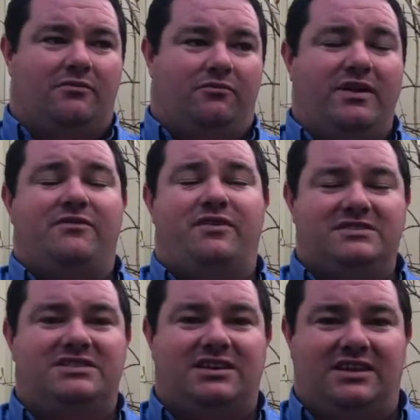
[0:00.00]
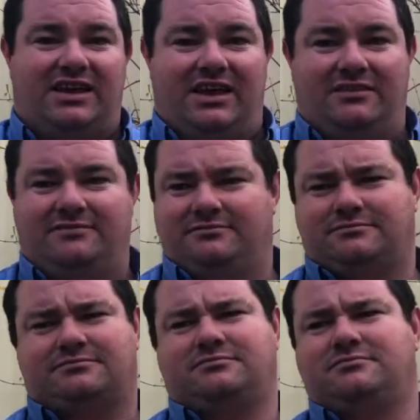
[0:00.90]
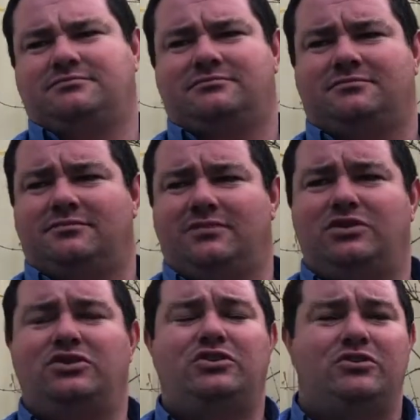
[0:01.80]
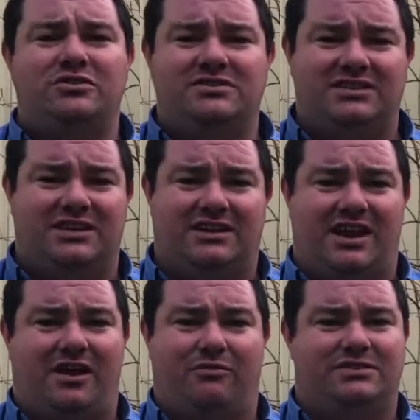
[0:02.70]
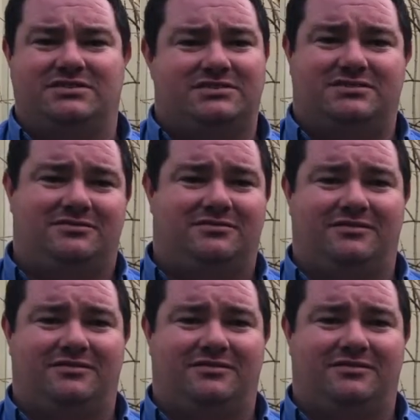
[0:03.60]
Revisiting it again, using it now it's